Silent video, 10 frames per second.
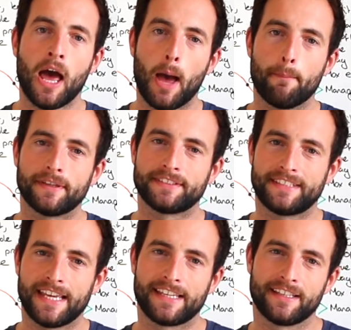A
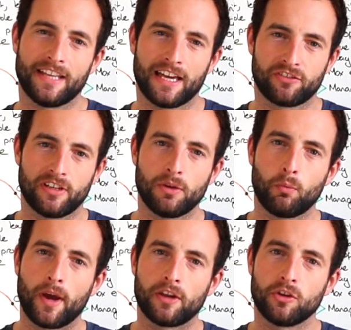mistake is actually
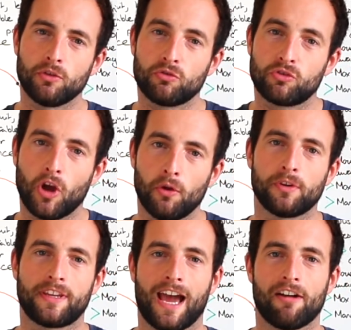when you
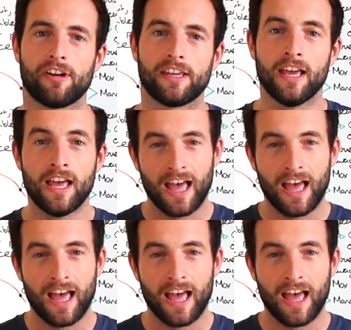don't carry